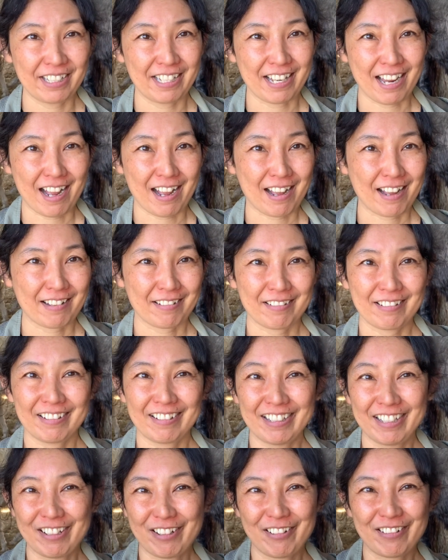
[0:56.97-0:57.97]
not,
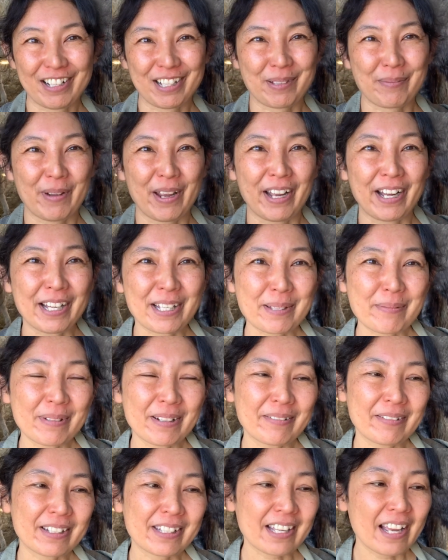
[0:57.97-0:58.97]
because my
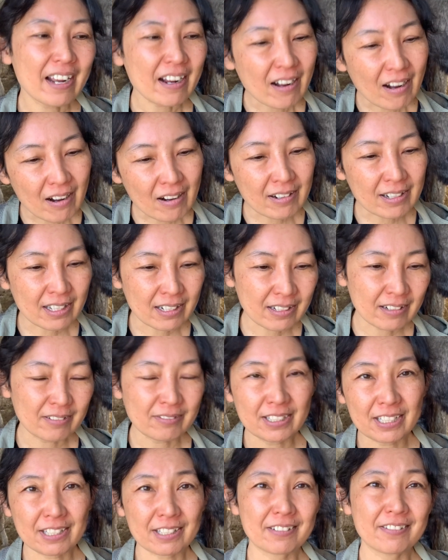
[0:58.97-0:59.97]
husband was like, oh,
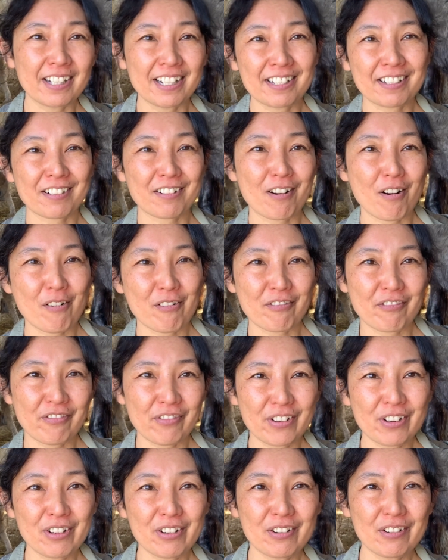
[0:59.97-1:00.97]
we should raise our own
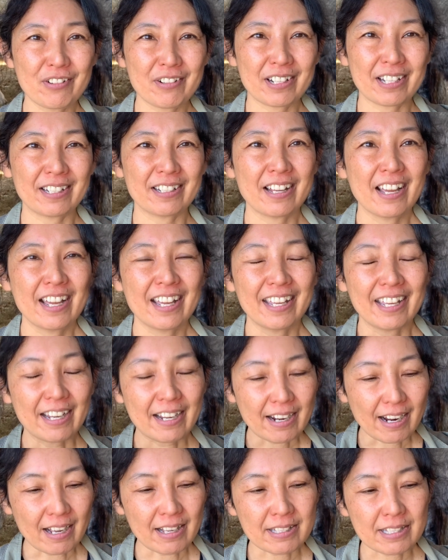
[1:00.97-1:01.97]
food. And in
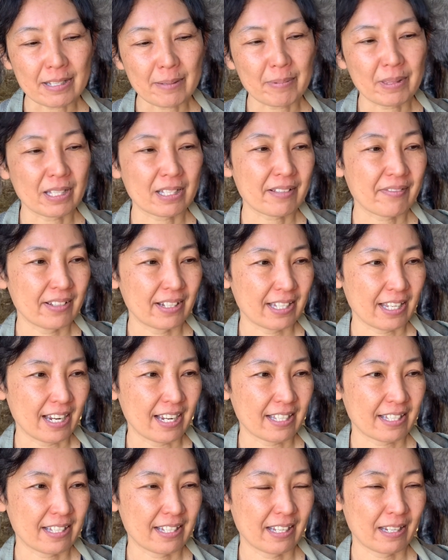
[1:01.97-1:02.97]
concept, that's
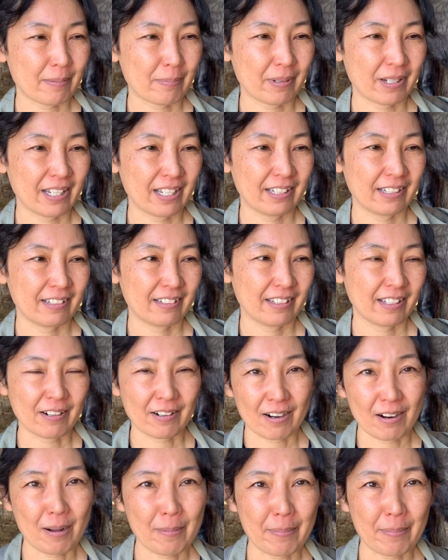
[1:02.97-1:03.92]
fantastic, but they're all